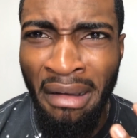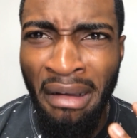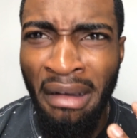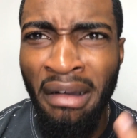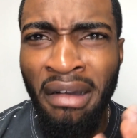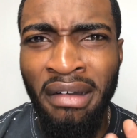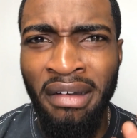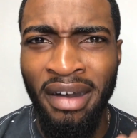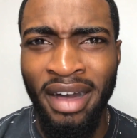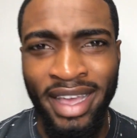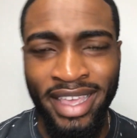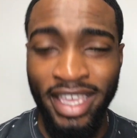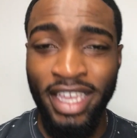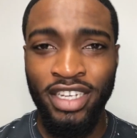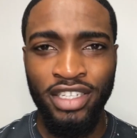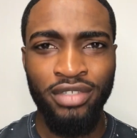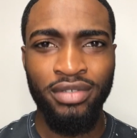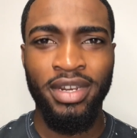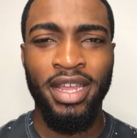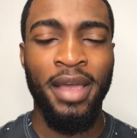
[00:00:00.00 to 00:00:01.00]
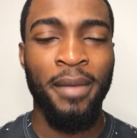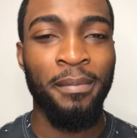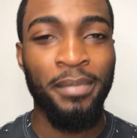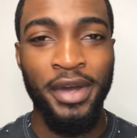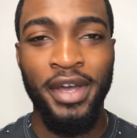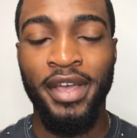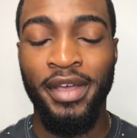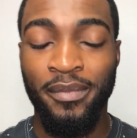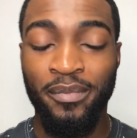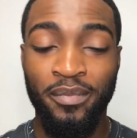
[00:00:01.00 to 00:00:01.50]
oh, I can't do that.
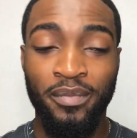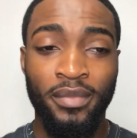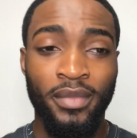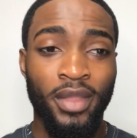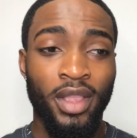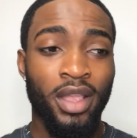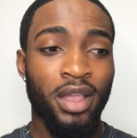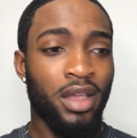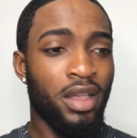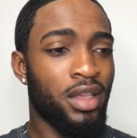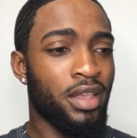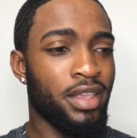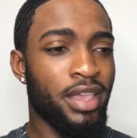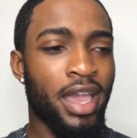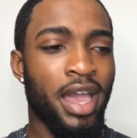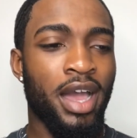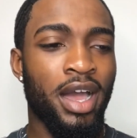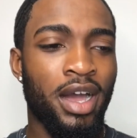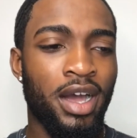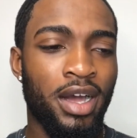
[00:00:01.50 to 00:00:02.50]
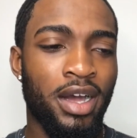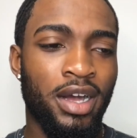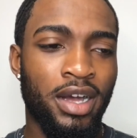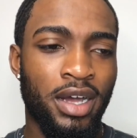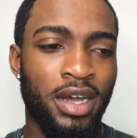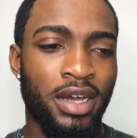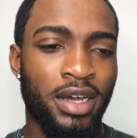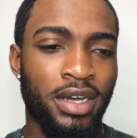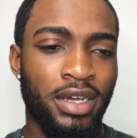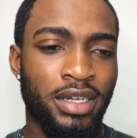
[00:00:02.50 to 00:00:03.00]
But
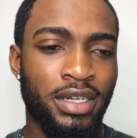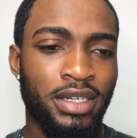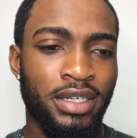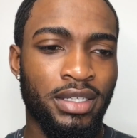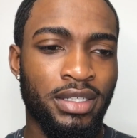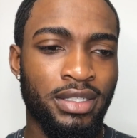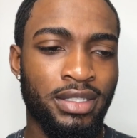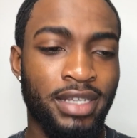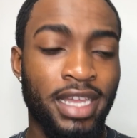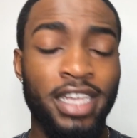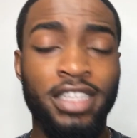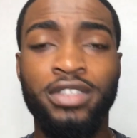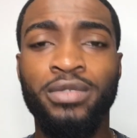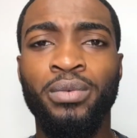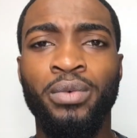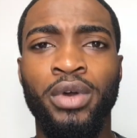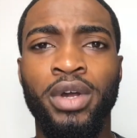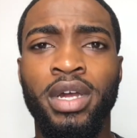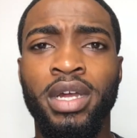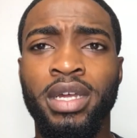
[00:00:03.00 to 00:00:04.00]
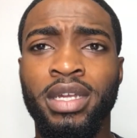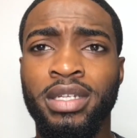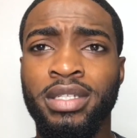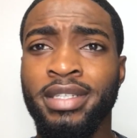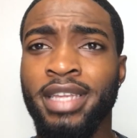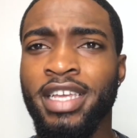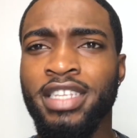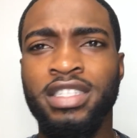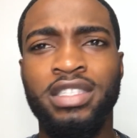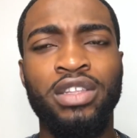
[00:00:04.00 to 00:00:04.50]
yeah, that's
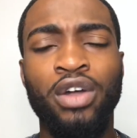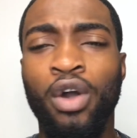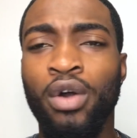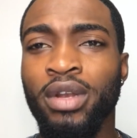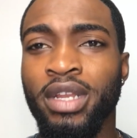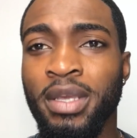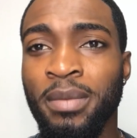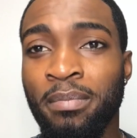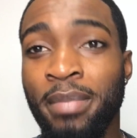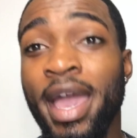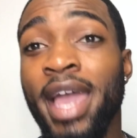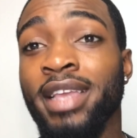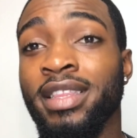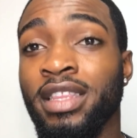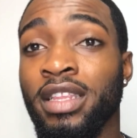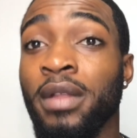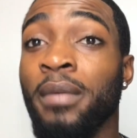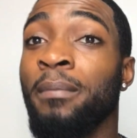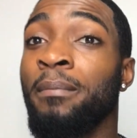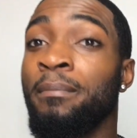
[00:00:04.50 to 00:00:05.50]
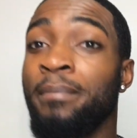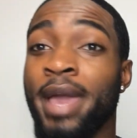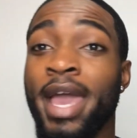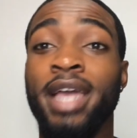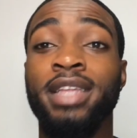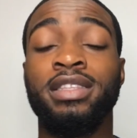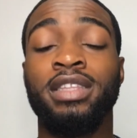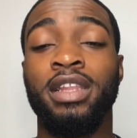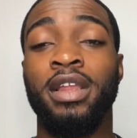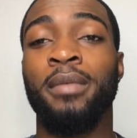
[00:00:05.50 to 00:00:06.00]
the only bad
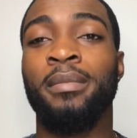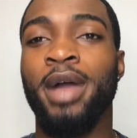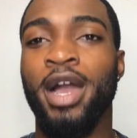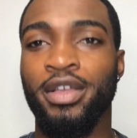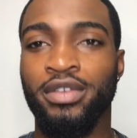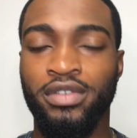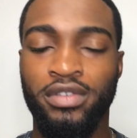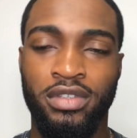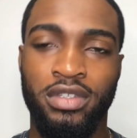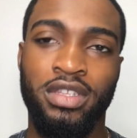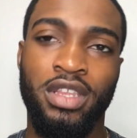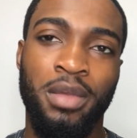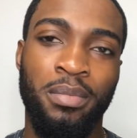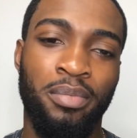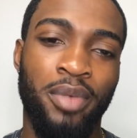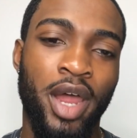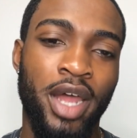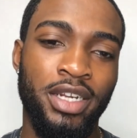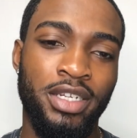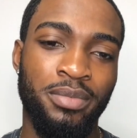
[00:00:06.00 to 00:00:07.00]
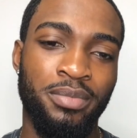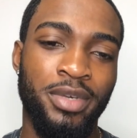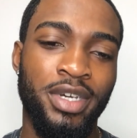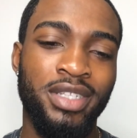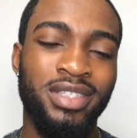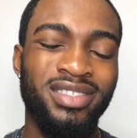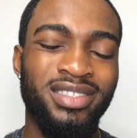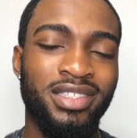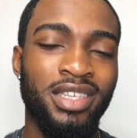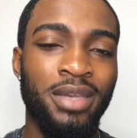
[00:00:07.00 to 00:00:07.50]
thing about using that product. But
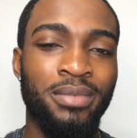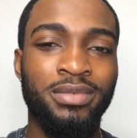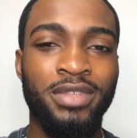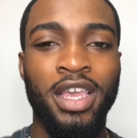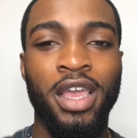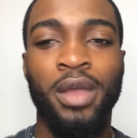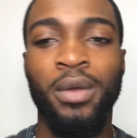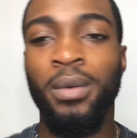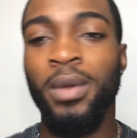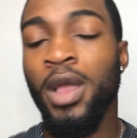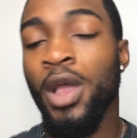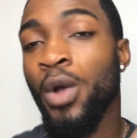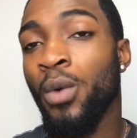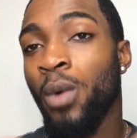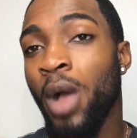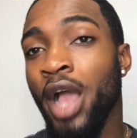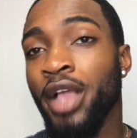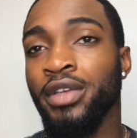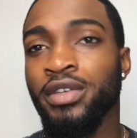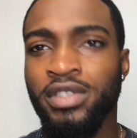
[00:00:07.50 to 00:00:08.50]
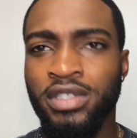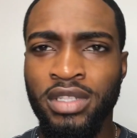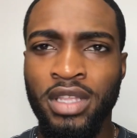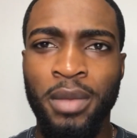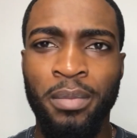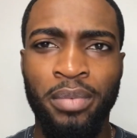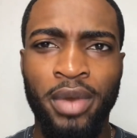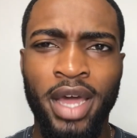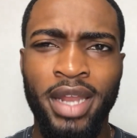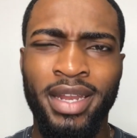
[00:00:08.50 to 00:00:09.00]
at the same time, while using
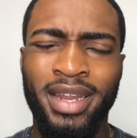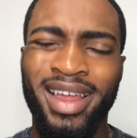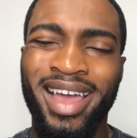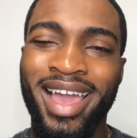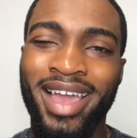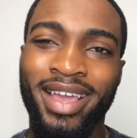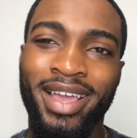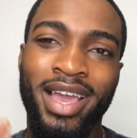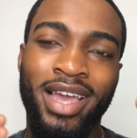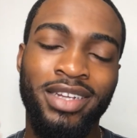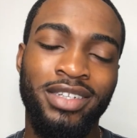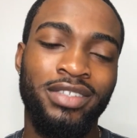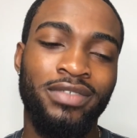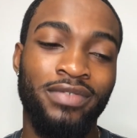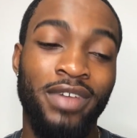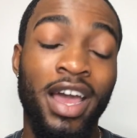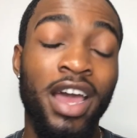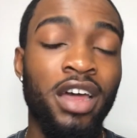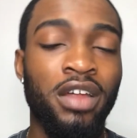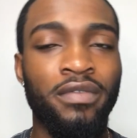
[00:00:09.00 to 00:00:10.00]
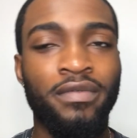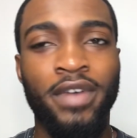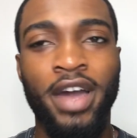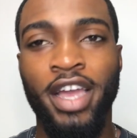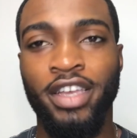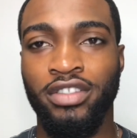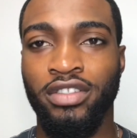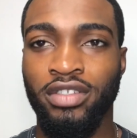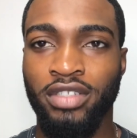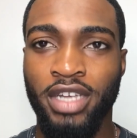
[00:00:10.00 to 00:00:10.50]
that product, I
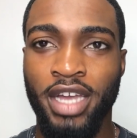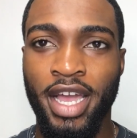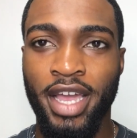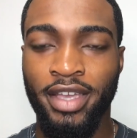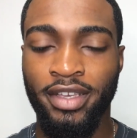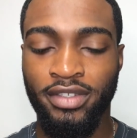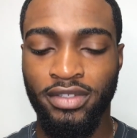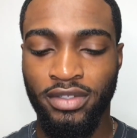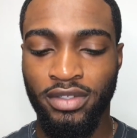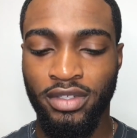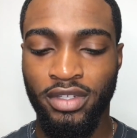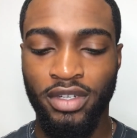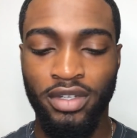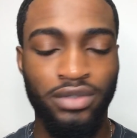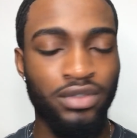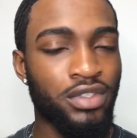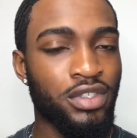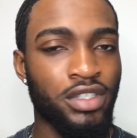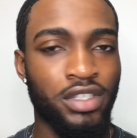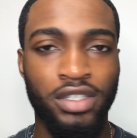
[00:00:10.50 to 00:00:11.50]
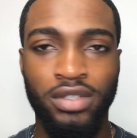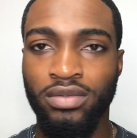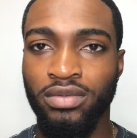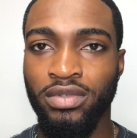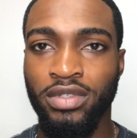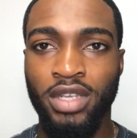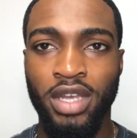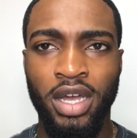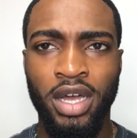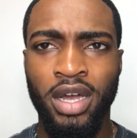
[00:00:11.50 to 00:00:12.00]
advise you guys, you know, to
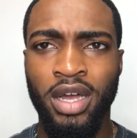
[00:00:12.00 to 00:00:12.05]
use